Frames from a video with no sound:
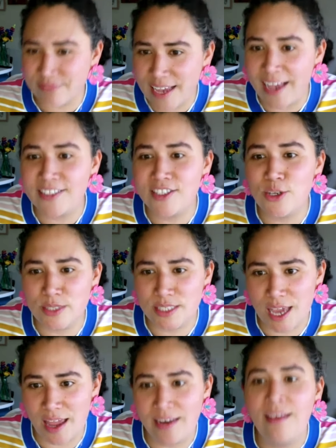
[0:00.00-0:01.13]
as you
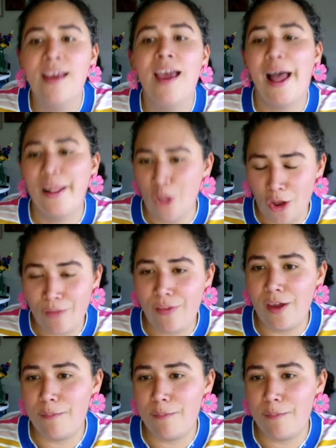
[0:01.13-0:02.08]
said, a lot of the